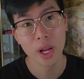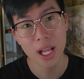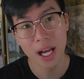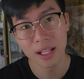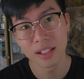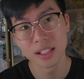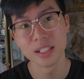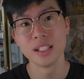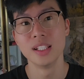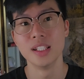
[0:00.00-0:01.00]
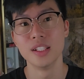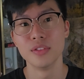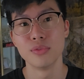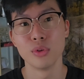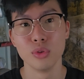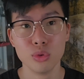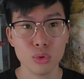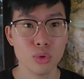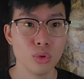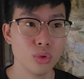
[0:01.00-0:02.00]
harder for
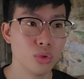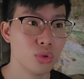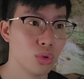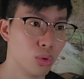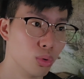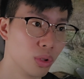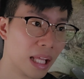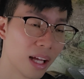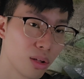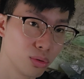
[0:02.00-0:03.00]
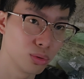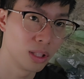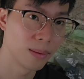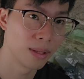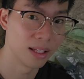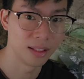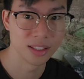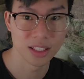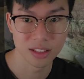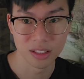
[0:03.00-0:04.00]
you to get close to them and
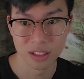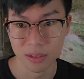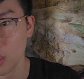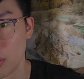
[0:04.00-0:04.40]
assassinate them.